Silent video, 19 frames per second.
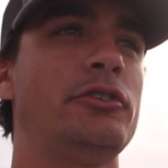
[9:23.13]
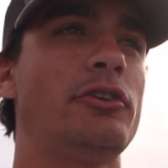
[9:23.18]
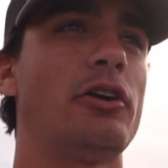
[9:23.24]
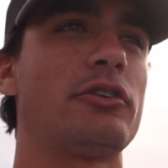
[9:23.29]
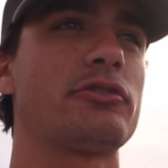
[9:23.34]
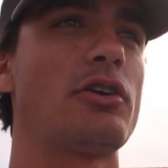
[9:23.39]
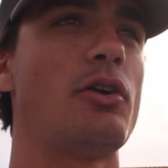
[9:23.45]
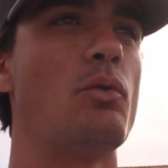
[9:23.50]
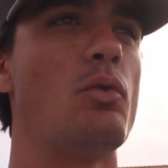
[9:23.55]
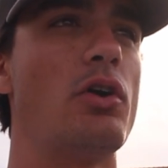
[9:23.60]

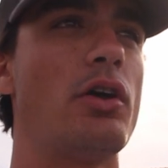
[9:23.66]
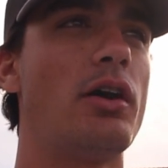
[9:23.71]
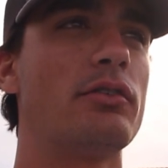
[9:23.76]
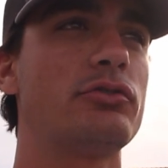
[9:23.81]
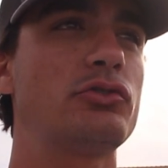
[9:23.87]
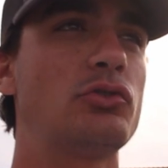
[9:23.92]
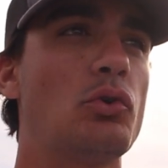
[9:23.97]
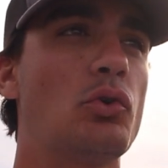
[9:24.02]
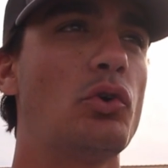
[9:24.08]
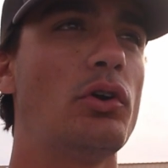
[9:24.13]
Knox caught one
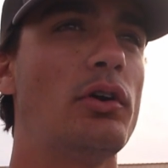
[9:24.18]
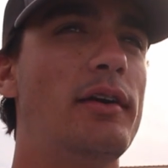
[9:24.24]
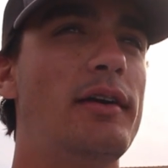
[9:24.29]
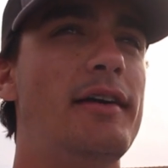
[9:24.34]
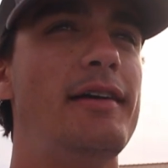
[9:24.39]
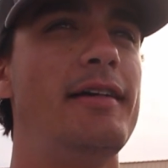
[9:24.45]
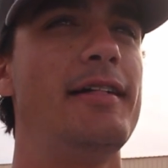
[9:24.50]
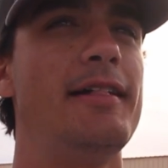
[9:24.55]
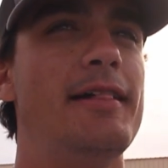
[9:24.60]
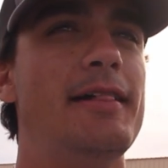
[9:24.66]
offshore
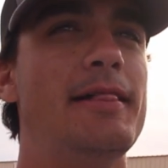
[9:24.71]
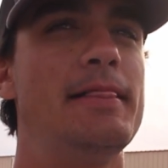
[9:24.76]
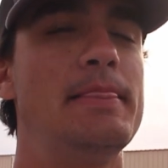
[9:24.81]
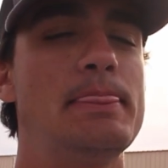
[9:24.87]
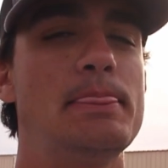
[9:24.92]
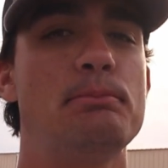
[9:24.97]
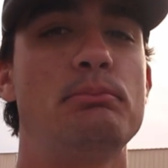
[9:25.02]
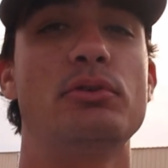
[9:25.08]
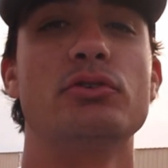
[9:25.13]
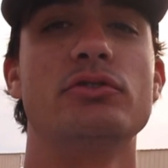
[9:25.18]

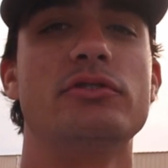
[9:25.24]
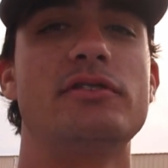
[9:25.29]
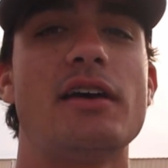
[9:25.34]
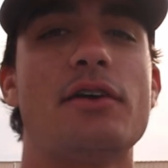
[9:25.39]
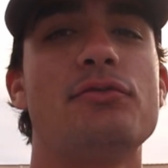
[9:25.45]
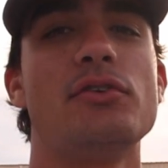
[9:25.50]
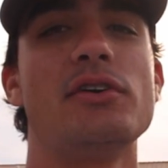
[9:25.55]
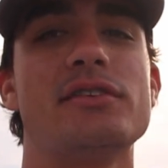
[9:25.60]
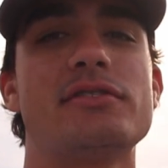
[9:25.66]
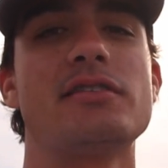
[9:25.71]
but it was
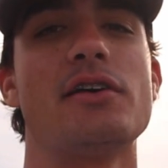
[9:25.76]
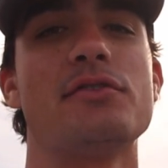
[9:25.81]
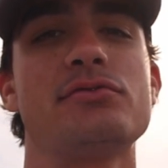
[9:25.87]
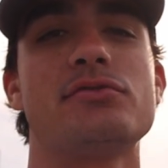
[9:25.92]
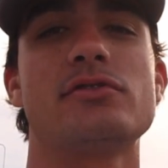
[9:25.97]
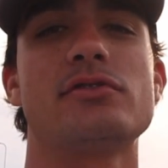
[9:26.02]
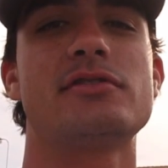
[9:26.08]
definitely a tough